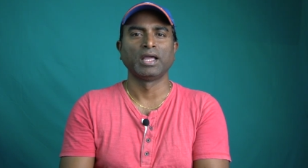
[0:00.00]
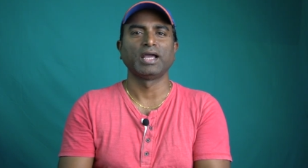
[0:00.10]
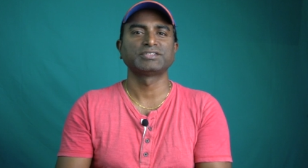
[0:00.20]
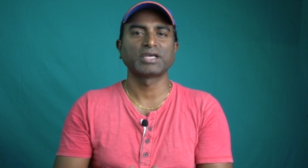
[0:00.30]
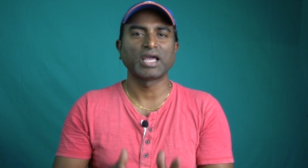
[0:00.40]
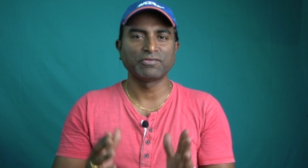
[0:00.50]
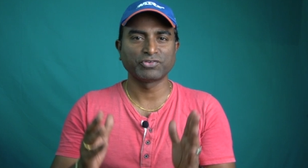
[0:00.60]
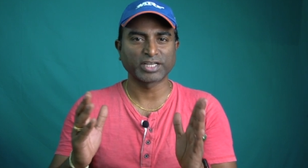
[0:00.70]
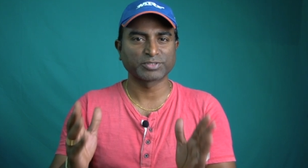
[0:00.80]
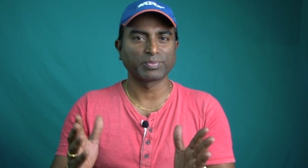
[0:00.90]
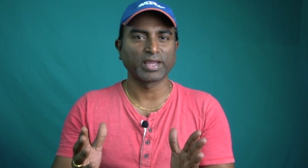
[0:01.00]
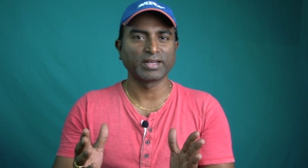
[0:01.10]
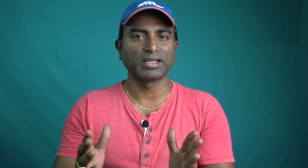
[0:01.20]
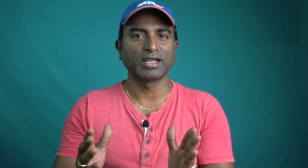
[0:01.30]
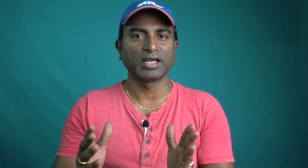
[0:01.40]
As I have to
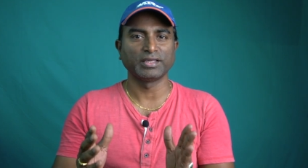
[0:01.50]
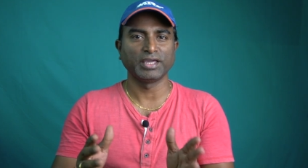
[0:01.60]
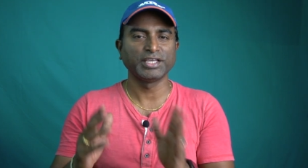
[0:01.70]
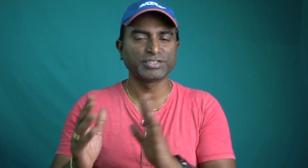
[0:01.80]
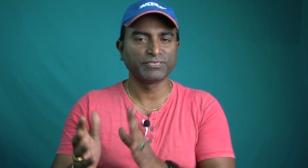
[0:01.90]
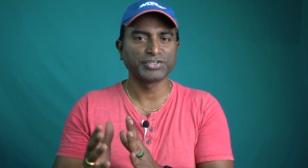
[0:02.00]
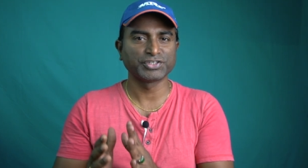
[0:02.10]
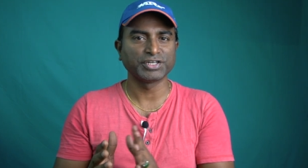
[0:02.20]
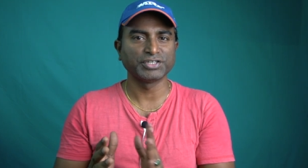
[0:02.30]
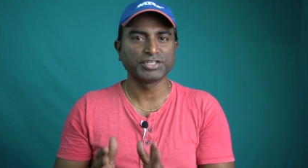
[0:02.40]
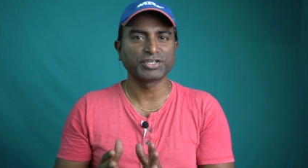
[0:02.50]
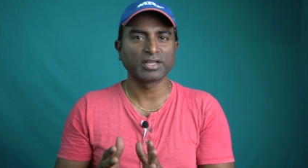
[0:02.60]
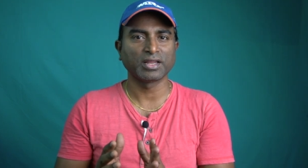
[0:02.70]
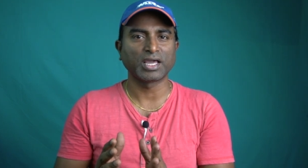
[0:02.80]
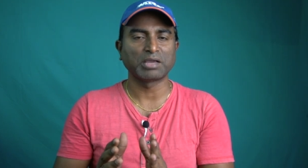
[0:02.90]
explain uh, each feature in
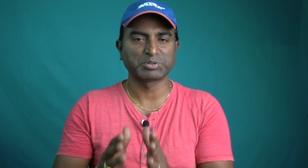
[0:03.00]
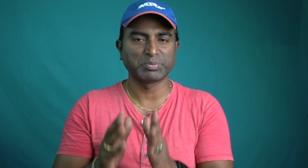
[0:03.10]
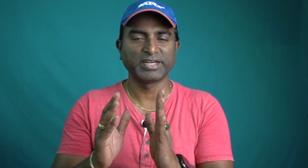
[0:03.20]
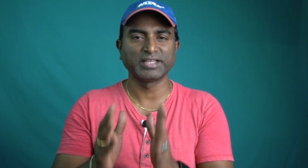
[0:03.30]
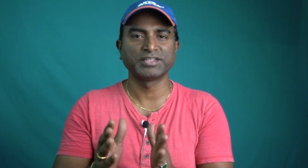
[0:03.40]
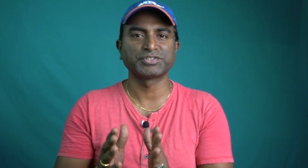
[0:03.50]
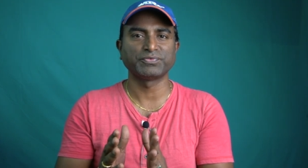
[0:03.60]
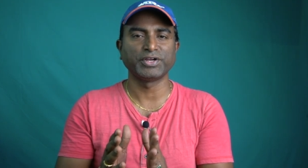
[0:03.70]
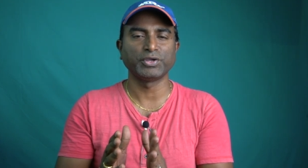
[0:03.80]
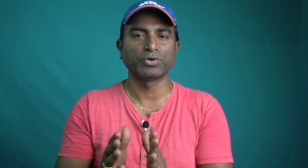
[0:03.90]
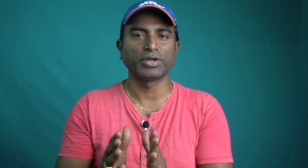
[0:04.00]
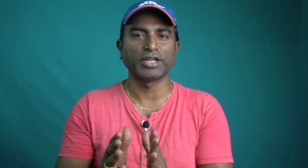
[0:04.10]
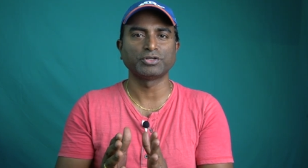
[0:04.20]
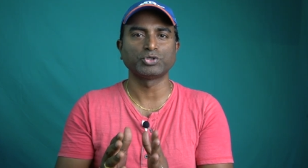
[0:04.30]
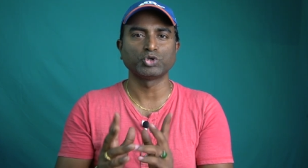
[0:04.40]
detail, I am splitting this video
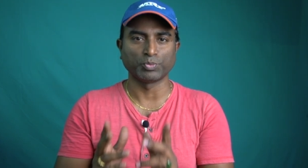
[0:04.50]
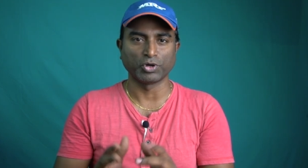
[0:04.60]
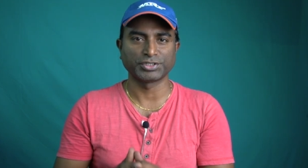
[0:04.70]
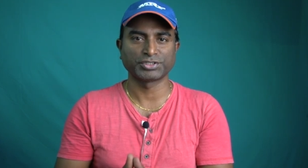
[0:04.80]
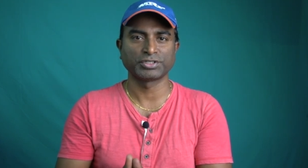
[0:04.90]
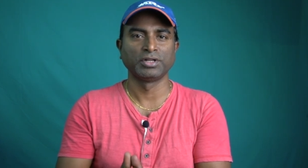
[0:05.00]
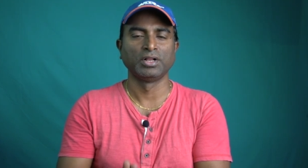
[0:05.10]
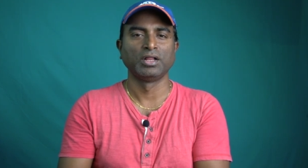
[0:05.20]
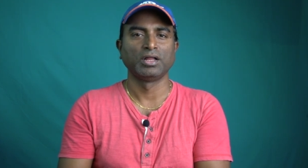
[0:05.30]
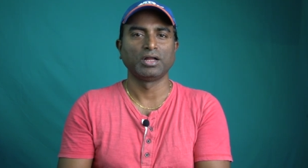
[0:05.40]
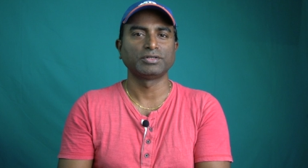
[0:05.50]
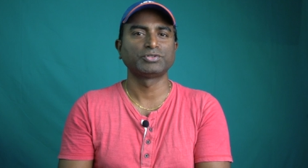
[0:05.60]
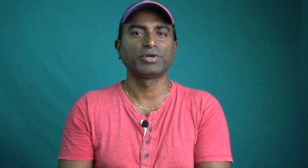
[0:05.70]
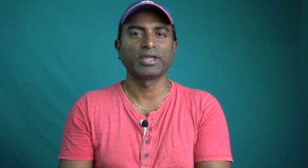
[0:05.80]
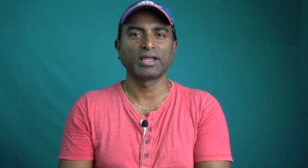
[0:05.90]
into two parts. Uh,
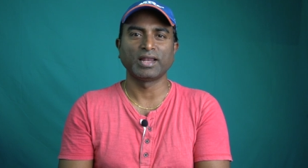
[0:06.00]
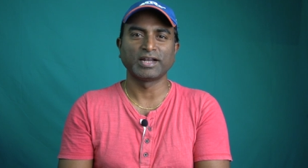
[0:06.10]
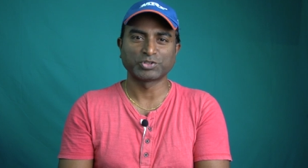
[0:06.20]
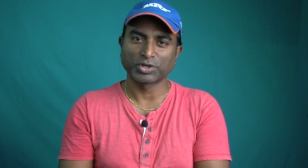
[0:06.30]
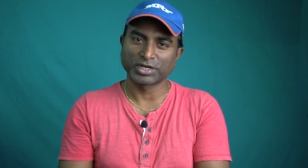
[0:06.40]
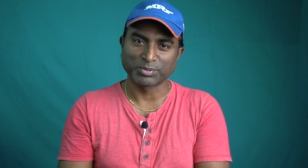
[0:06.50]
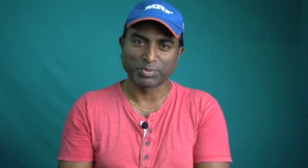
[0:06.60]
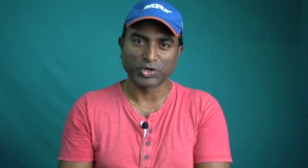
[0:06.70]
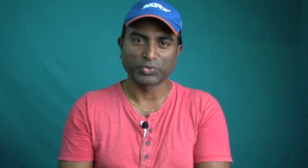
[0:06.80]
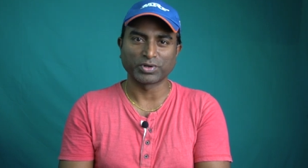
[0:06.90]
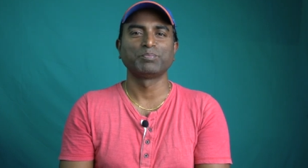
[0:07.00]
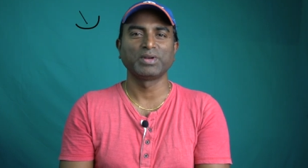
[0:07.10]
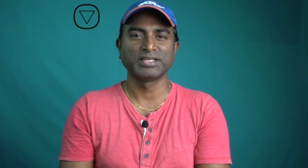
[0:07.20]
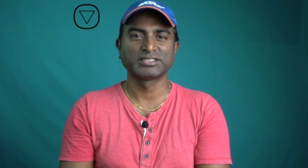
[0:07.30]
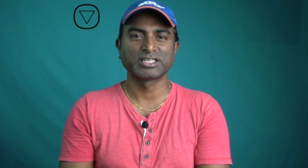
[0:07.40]
today, let's look at the part one.
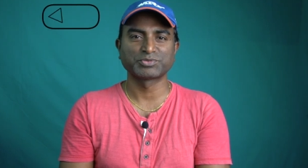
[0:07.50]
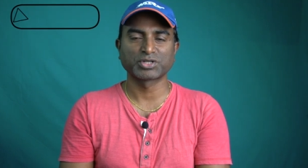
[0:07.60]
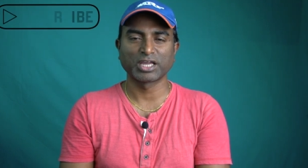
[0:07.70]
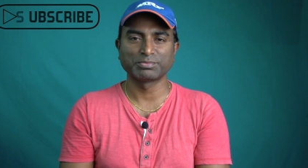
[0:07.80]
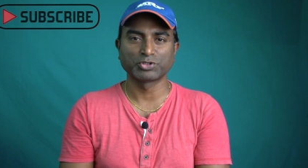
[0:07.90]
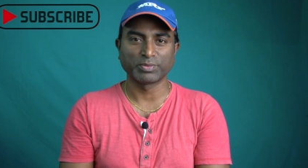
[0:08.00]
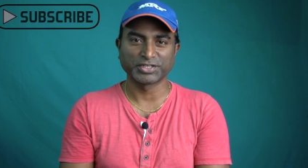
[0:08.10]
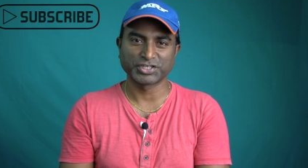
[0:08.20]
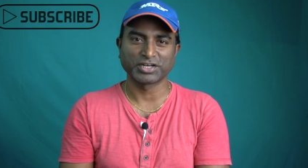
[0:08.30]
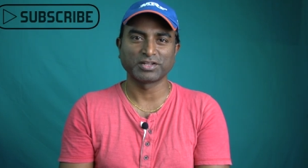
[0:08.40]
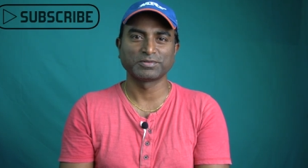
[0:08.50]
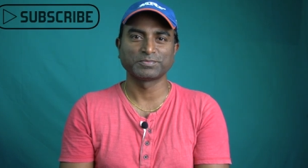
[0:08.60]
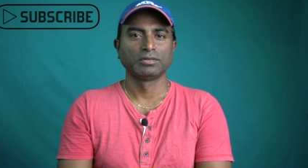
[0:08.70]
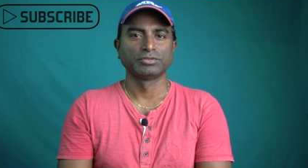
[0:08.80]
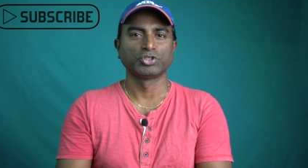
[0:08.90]
Please subscribe to my channel.
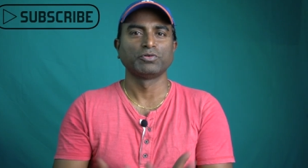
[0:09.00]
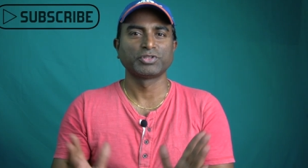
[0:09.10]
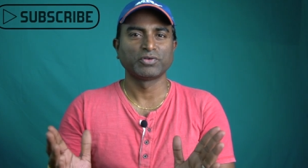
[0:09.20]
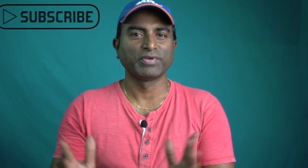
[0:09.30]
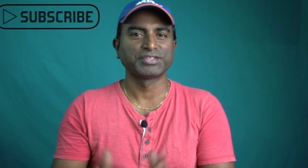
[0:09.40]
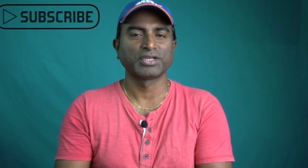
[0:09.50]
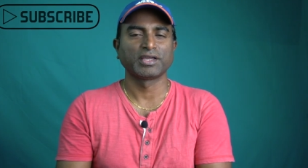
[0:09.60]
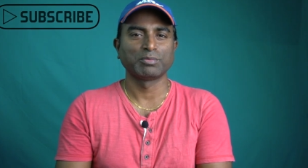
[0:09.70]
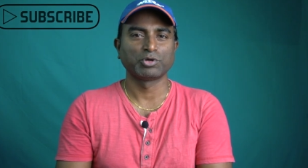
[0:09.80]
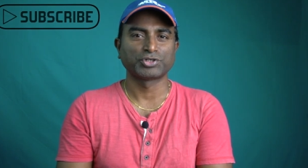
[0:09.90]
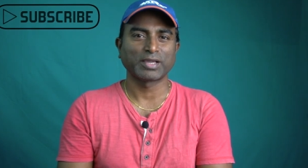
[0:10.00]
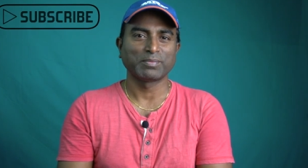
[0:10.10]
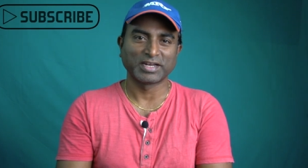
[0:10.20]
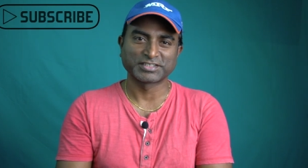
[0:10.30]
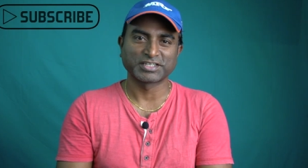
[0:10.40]
So without wasting any more time,
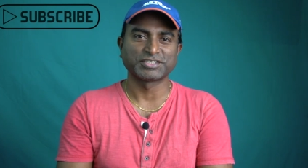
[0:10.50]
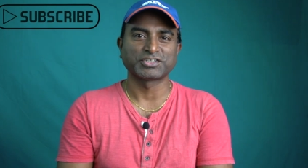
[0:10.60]
let's get